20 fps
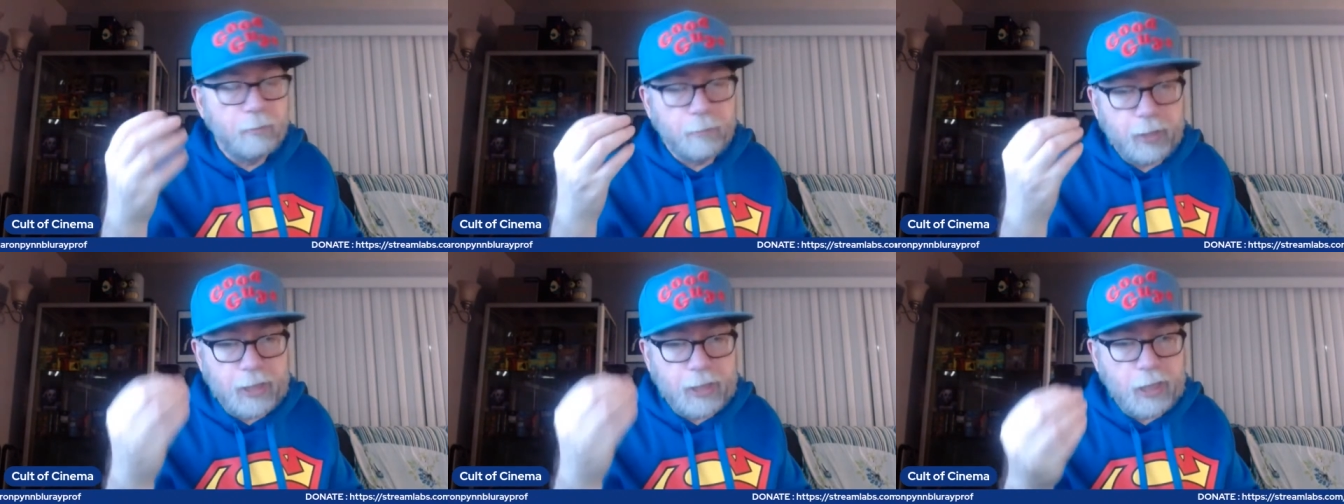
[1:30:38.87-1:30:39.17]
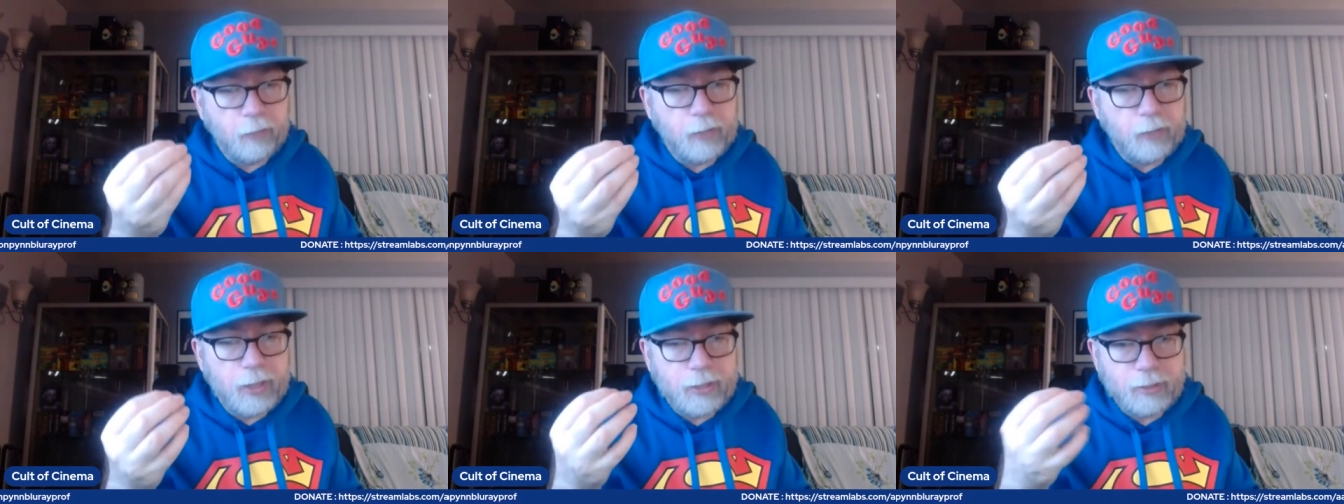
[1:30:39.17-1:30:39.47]
But
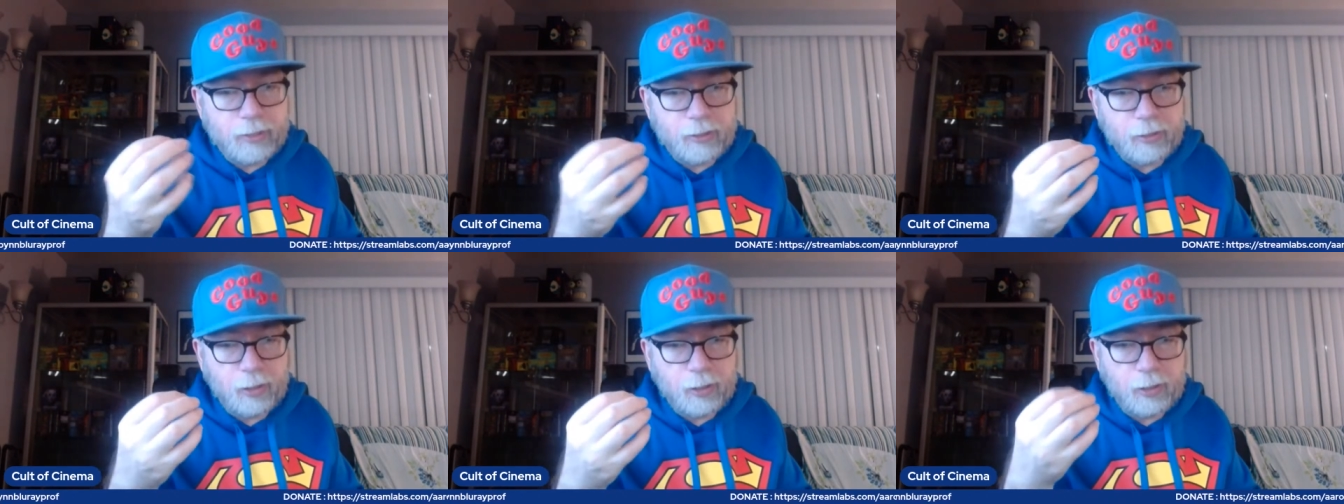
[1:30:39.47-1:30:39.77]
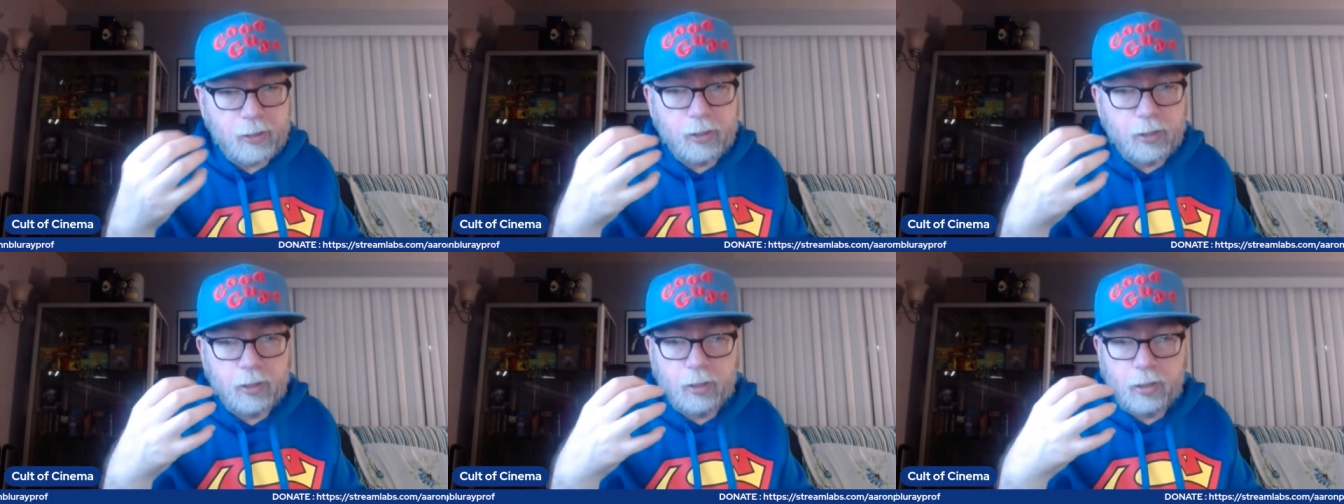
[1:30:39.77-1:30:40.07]
nowadays it's
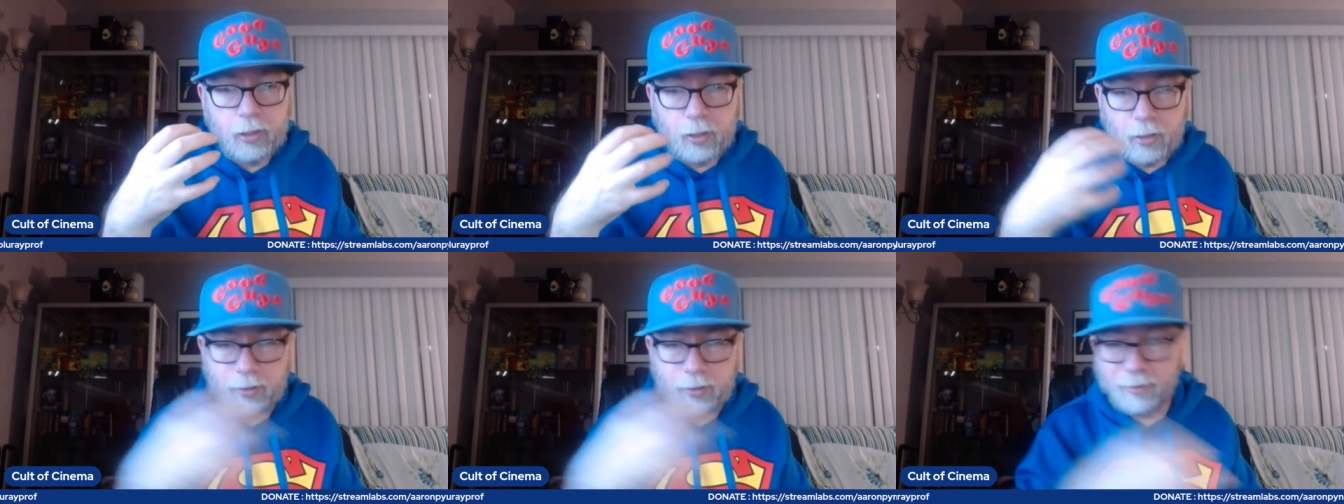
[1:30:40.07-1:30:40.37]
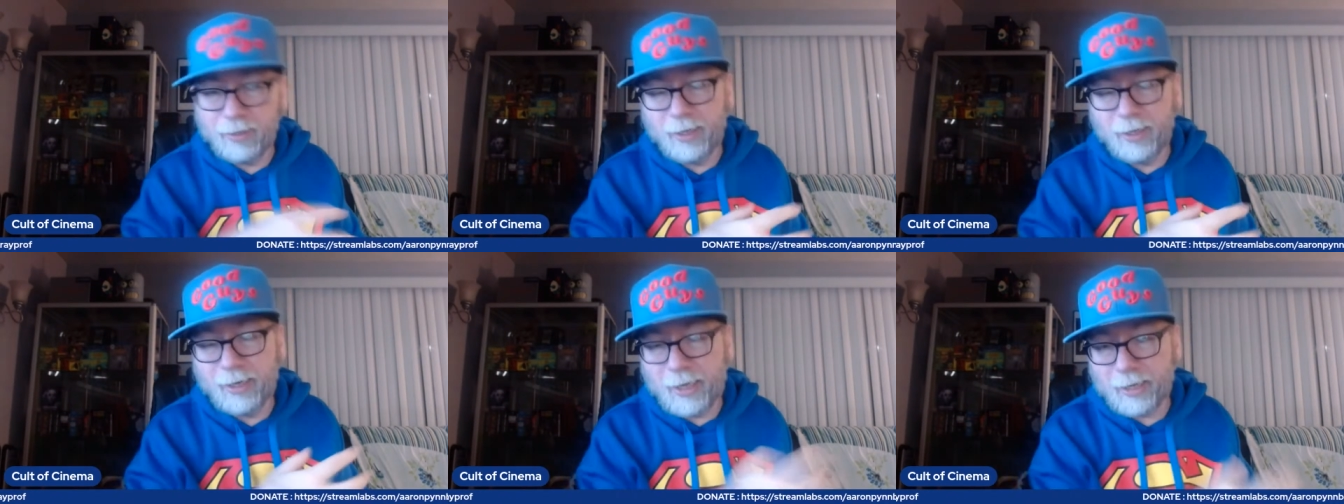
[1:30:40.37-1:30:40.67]
like
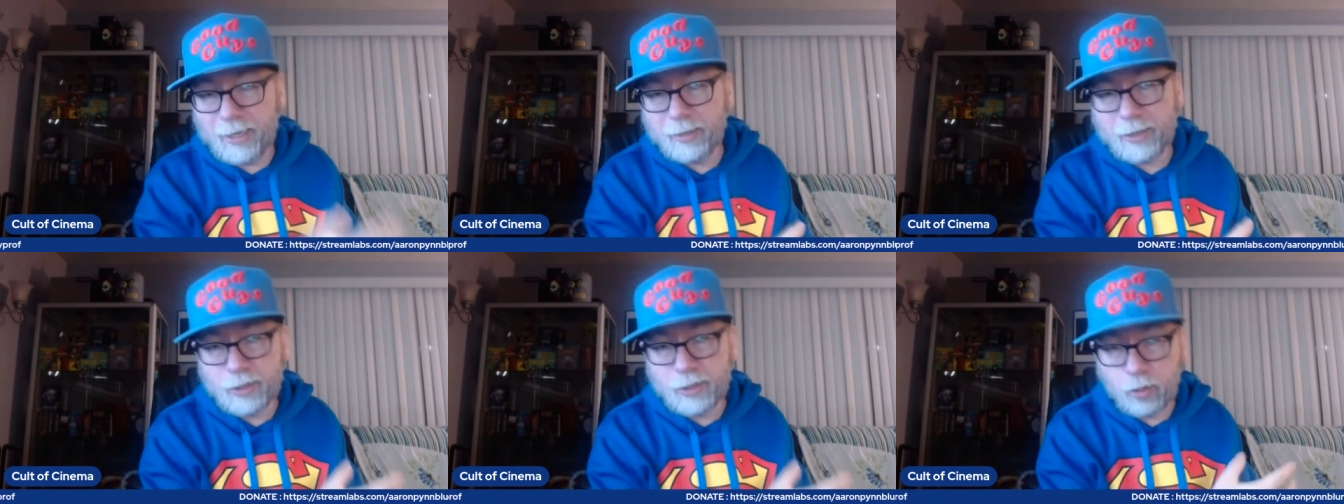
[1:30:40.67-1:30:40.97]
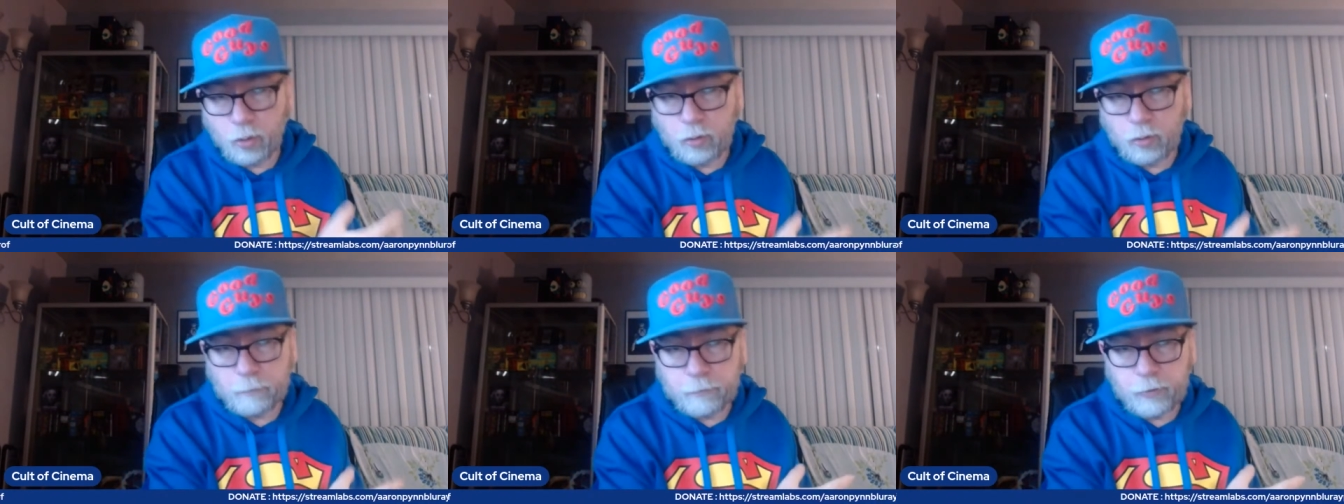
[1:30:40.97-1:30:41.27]
a lot of these
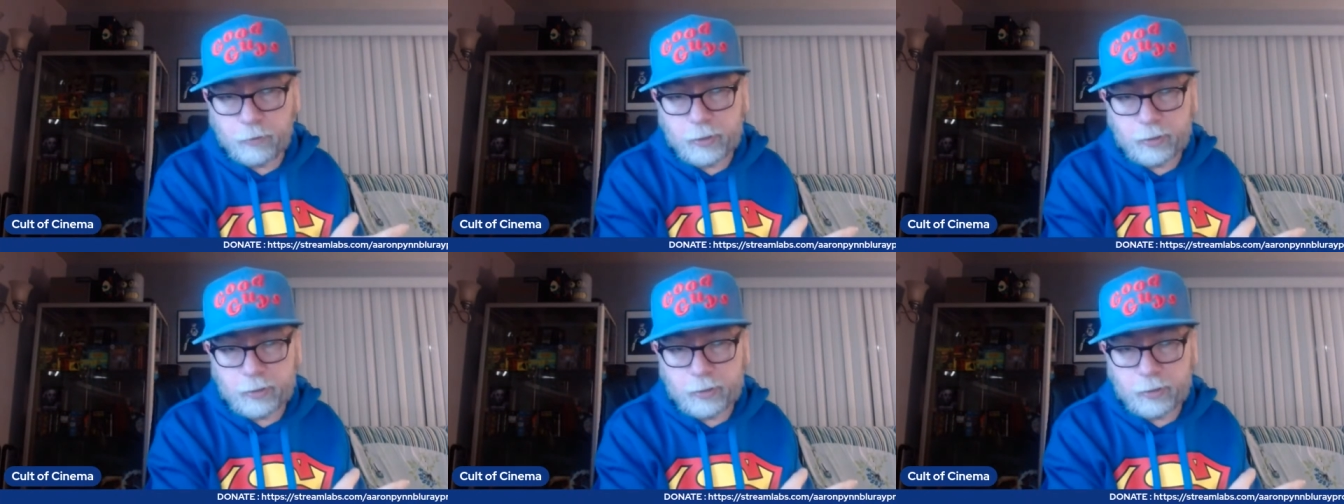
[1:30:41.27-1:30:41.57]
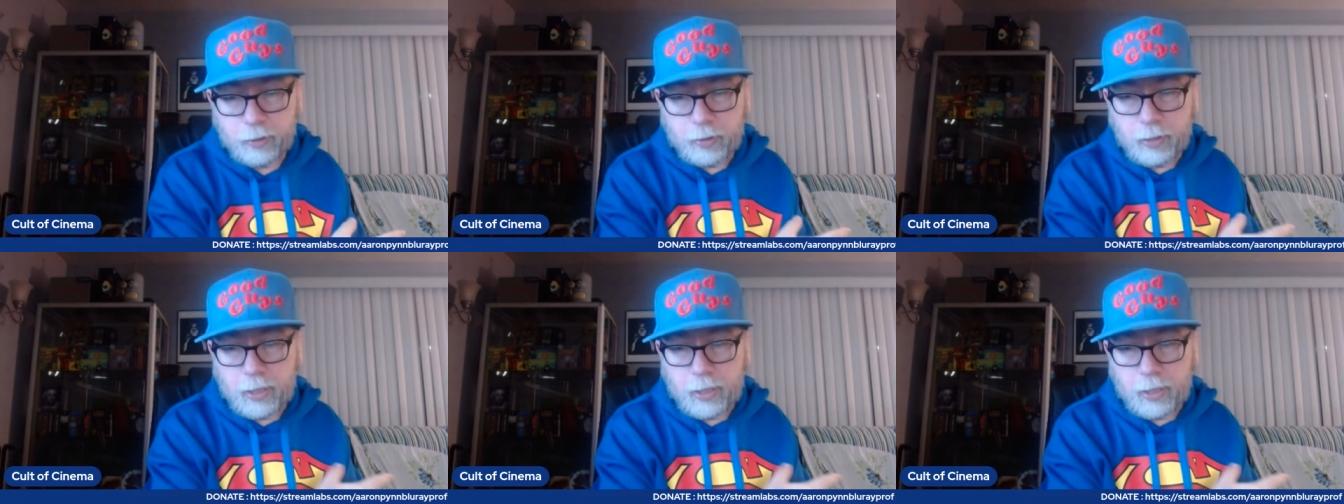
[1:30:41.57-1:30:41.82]
go to print,